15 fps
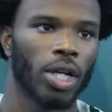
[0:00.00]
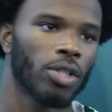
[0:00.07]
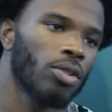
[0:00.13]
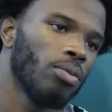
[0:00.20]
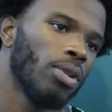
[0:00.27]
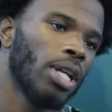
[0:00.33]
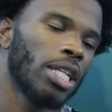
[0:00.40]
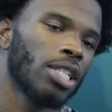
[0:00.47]
So
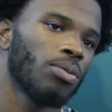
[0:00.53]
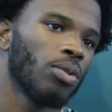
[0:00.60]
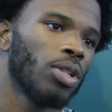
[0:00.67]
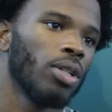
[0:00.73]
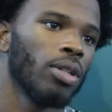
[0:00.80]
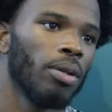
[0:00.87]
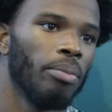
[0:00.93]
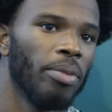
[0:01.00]
really, I just want
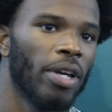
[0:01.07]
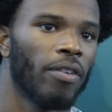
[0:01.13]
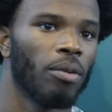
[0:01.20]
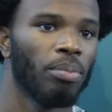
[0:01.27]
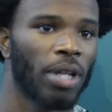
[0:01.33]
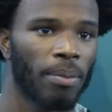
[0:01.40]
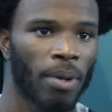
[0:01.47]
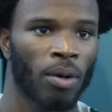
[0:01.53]
to be able to
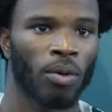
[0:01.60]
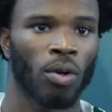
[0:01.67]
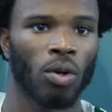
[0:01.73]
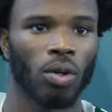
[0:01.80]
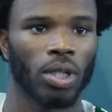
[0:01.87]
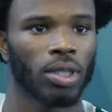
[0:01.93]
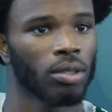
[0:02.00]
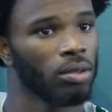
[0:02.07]
play my
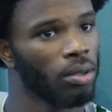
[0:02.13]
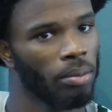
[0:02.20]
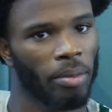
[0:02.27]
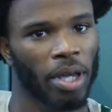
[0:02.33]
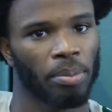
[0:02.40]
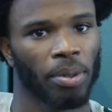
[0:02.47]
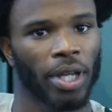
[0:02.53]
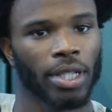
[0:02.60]
role and
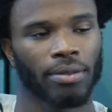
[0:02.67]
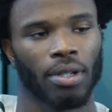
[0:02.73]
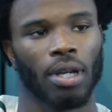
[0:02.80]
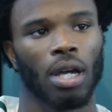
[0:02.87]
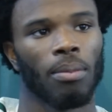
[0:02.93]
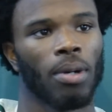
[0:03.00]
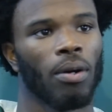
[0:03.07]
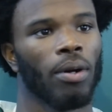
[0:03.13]
make plays when
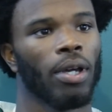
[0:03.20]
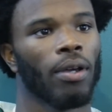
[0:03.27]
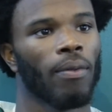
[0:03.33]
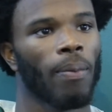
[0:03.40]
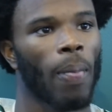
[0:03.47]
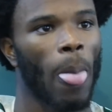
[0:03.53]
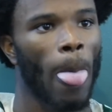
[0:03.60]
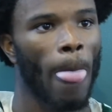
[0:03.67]
they come my way.
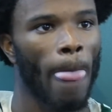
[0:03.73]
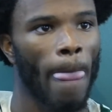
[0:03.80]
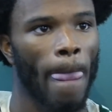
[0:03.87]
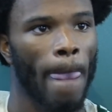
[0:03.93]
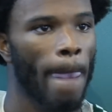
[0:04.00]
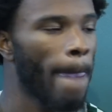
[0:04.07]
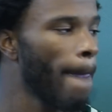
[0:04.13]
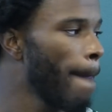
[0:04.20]
What are
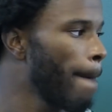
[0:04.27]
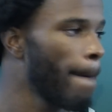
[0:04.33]
coaches? So,